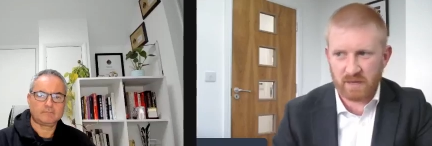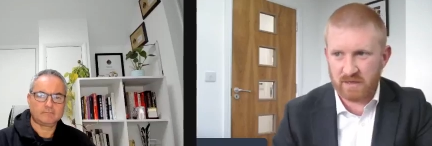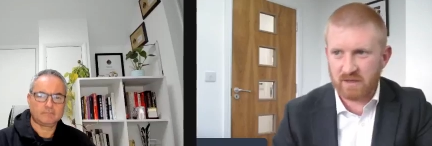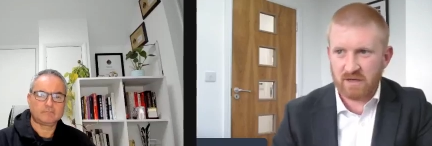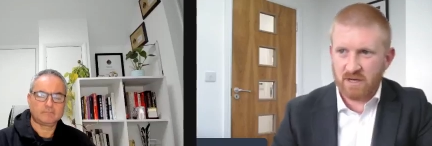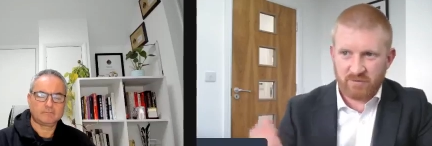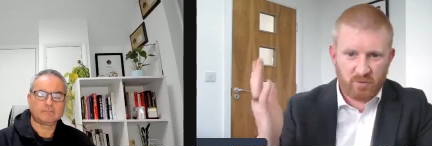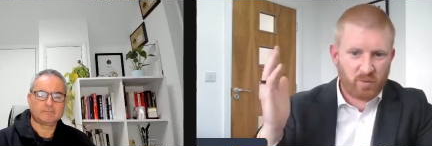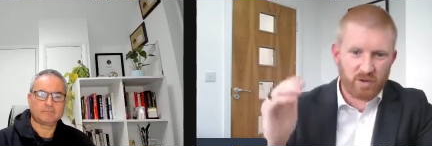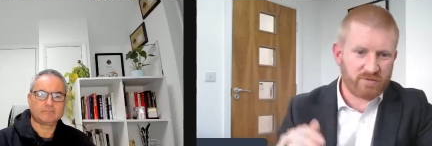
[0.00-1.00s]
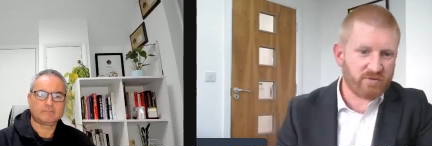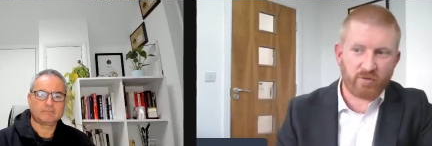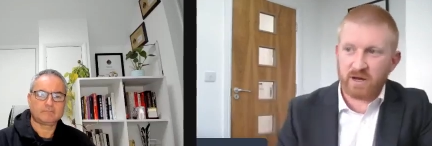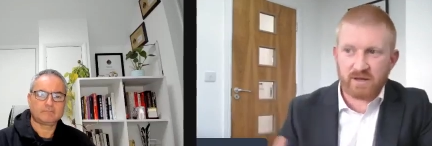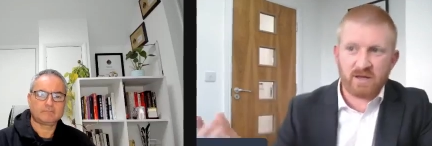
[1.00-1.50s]
Speaker 1: be from a point of view,
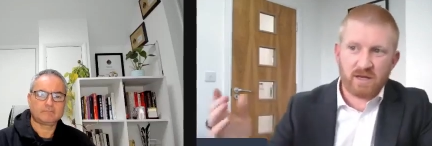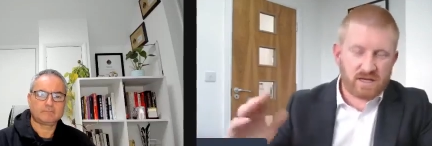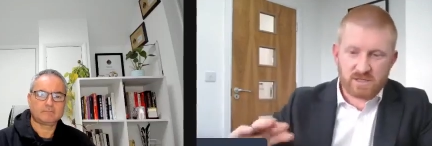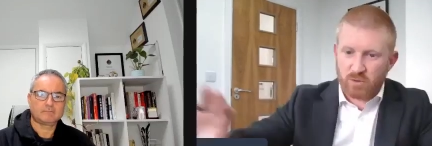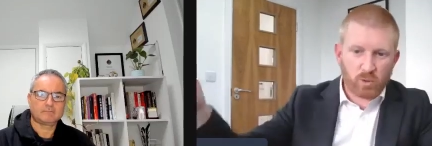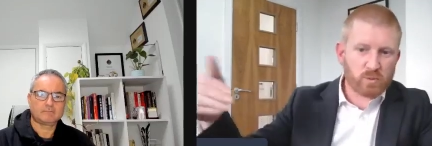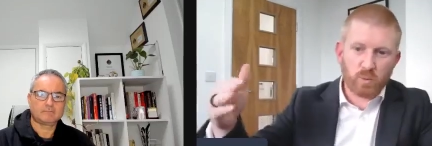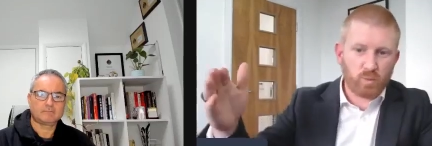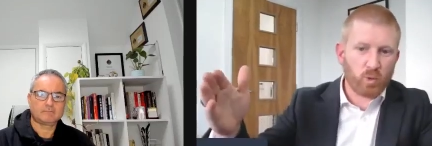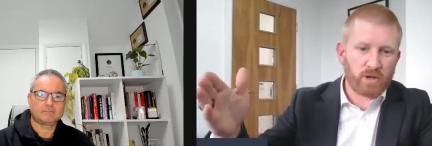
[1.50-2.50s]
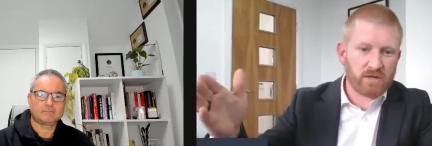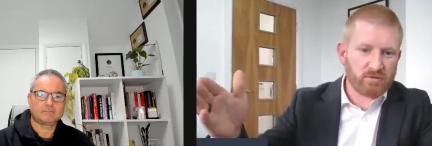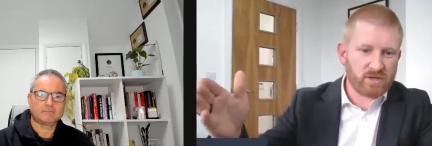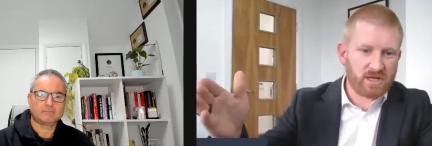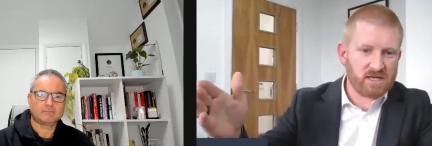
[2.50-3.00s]
right? You all walk in
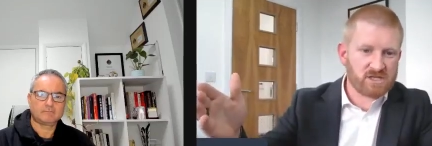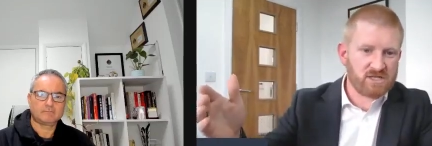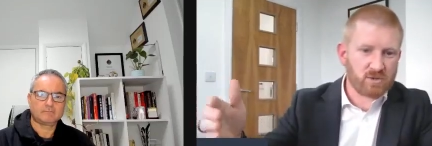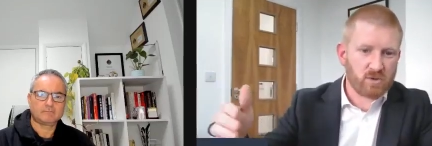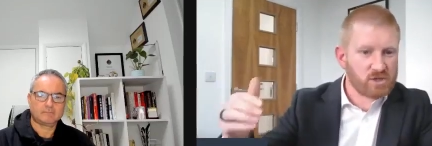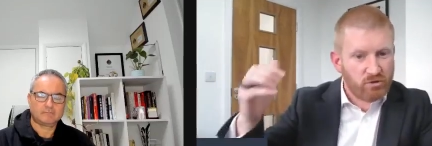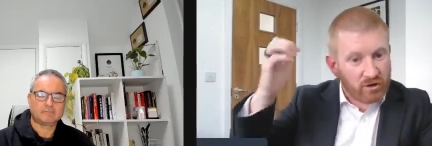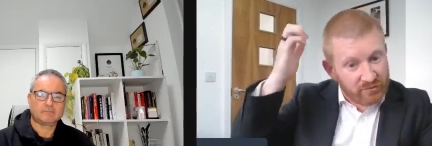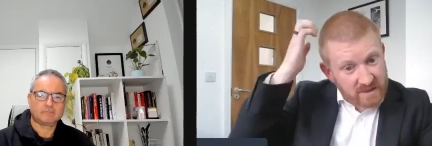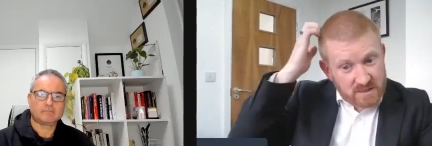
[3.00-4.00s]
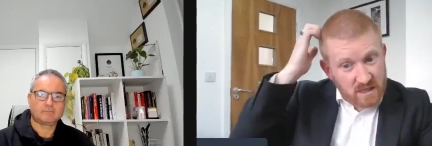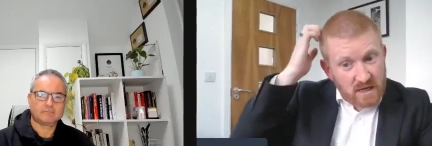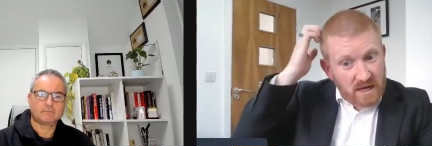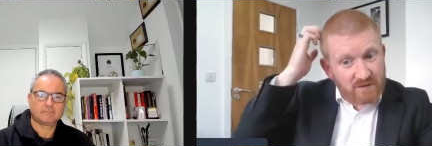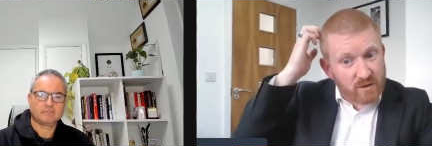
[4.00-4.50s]
through the kitchen door to your office.
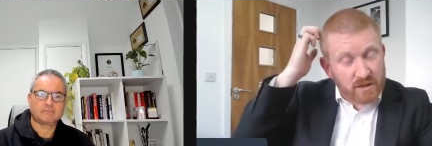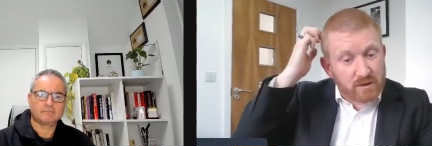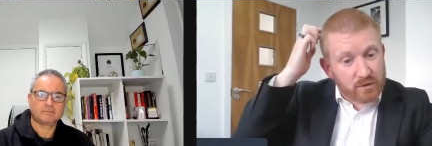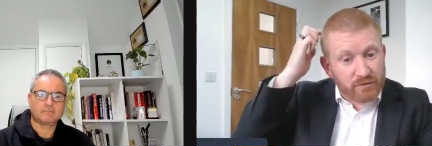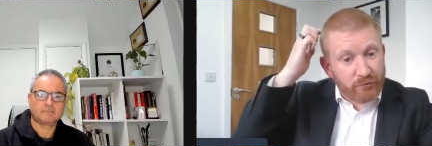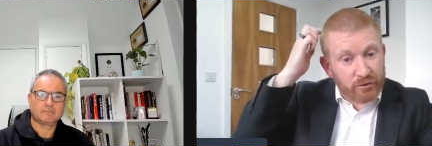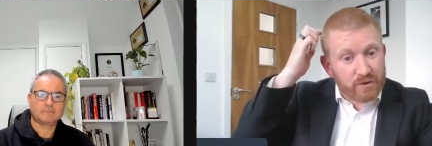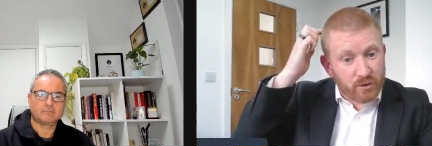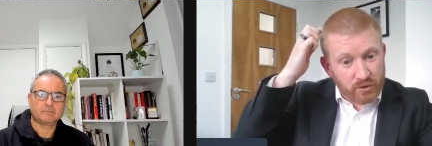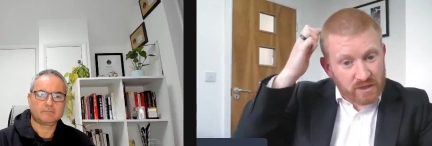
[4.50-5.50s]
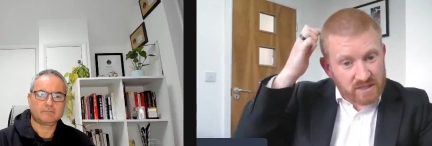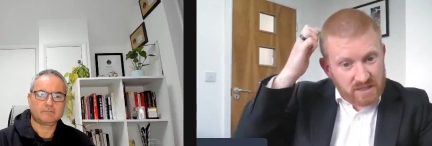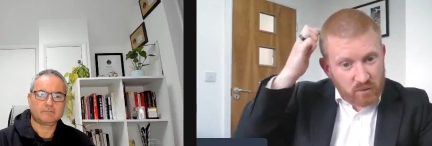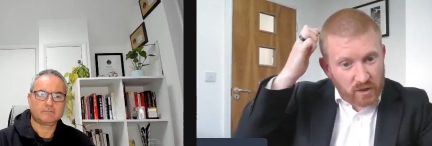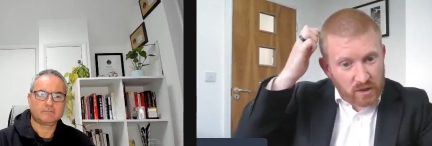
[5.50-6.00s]
Have you gone in through the front door and
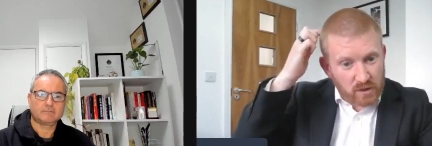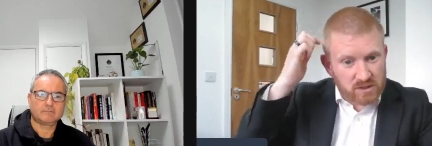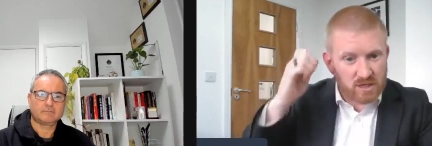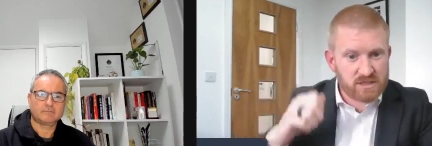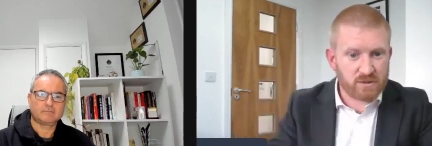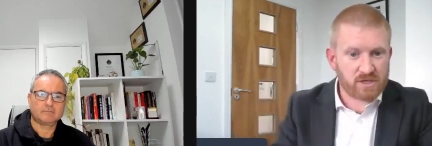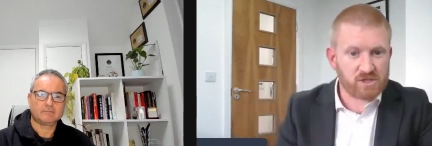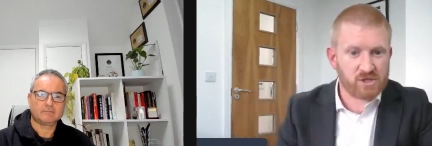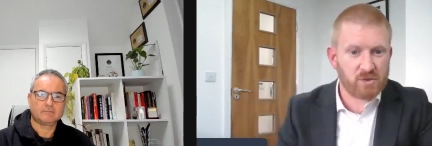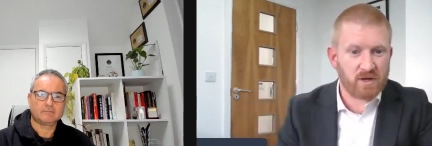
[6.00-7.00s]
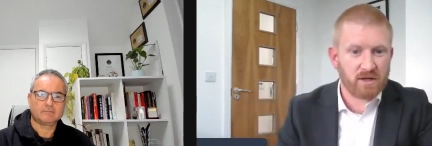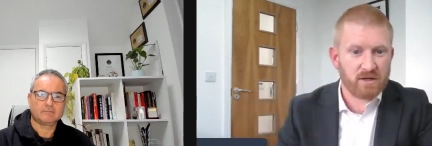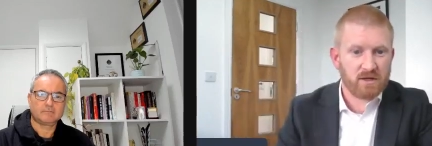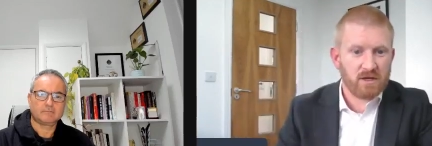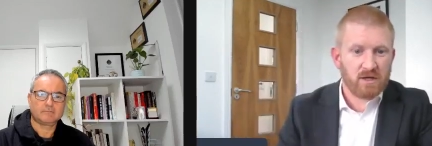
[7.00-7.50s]
considered what it looks like to a consumer?
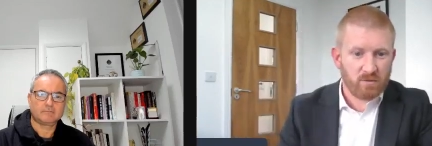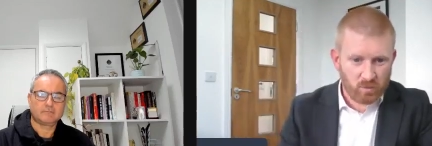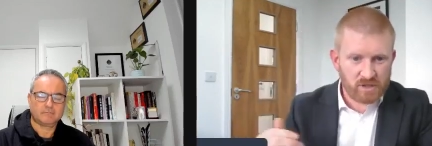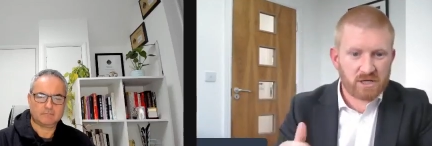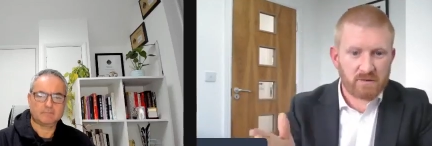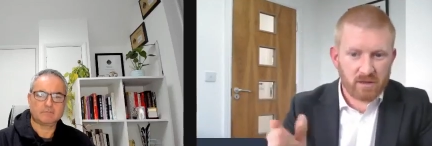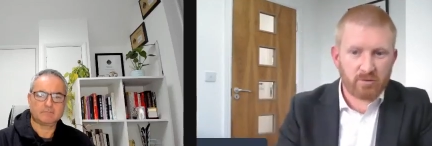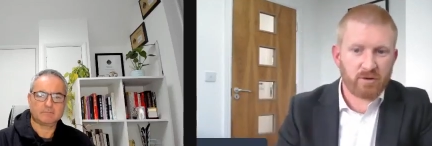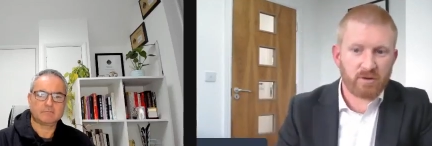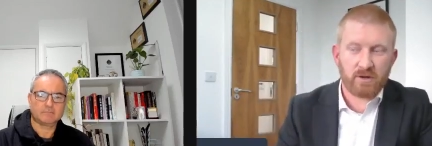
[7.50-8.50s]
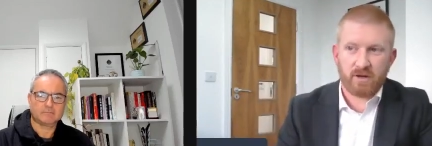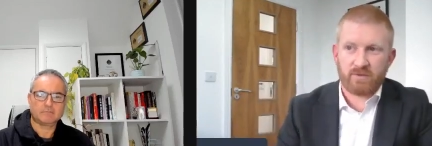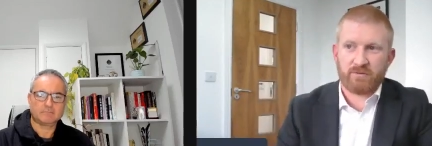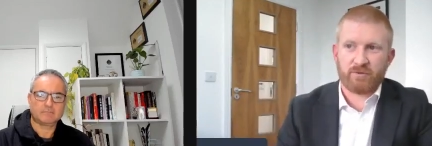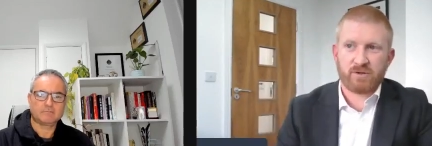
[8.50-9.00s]
When you come in through
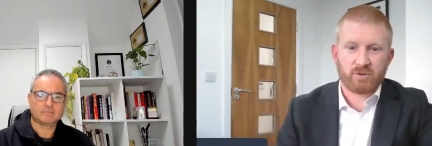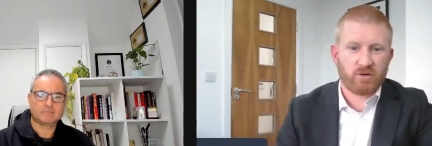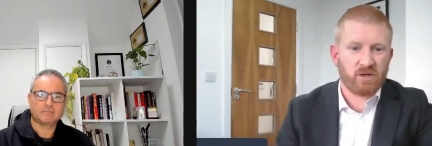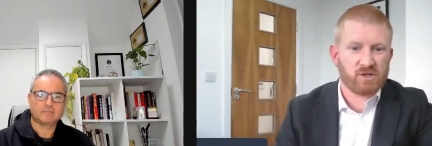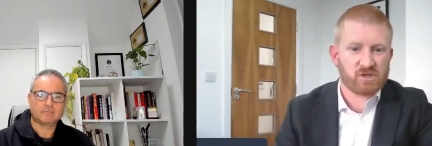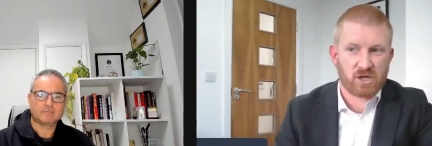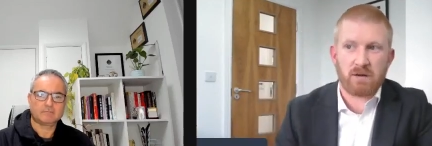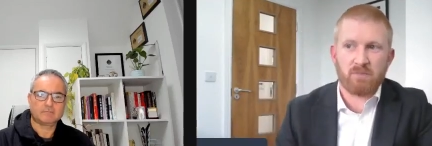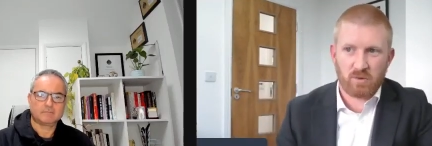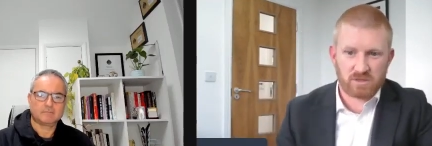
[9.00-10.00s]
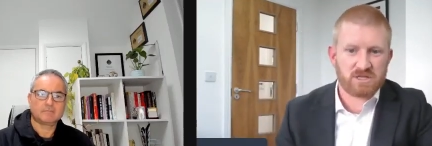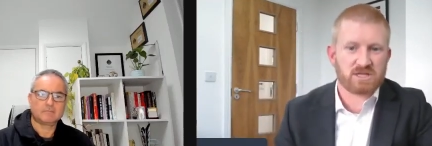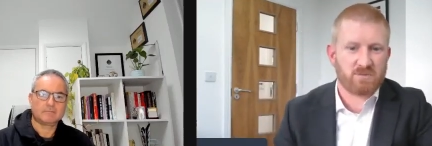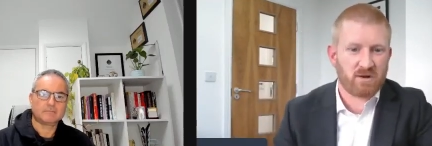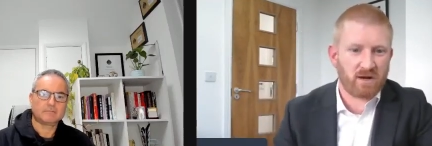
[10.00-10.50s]
the front door at lunchtime, what's it
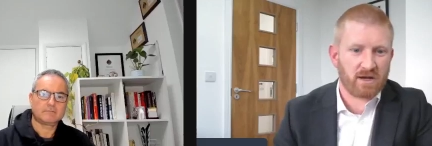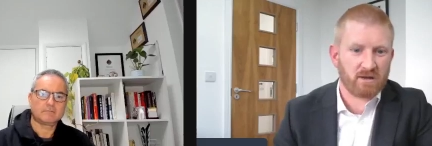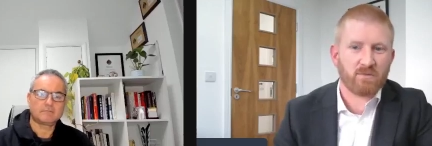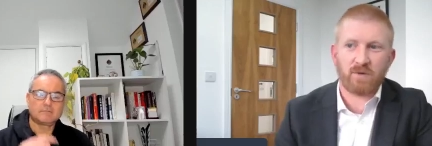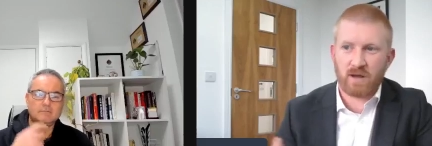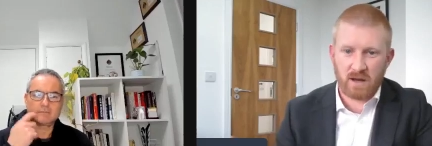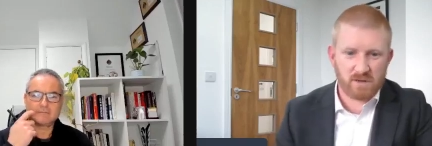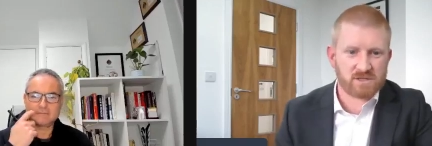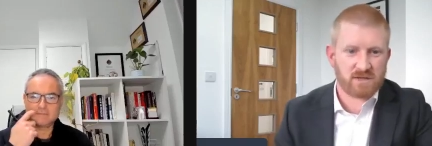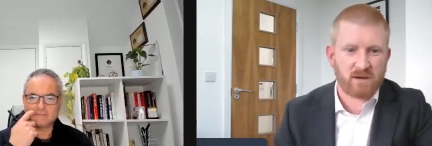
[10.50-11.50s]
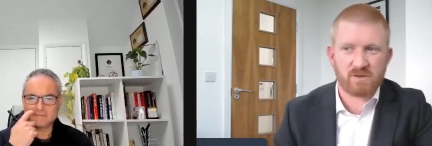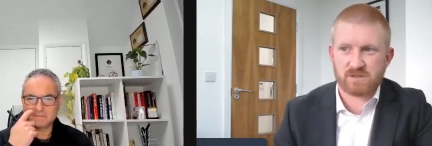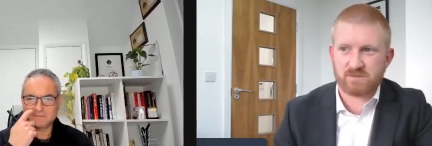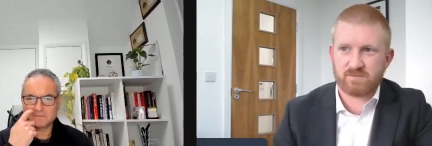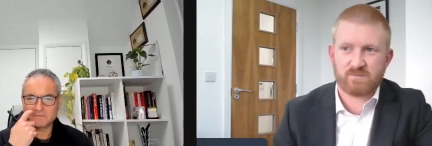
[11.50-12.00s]
smell like? How much how
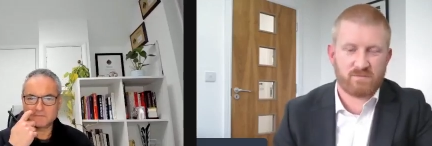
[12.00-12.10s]
much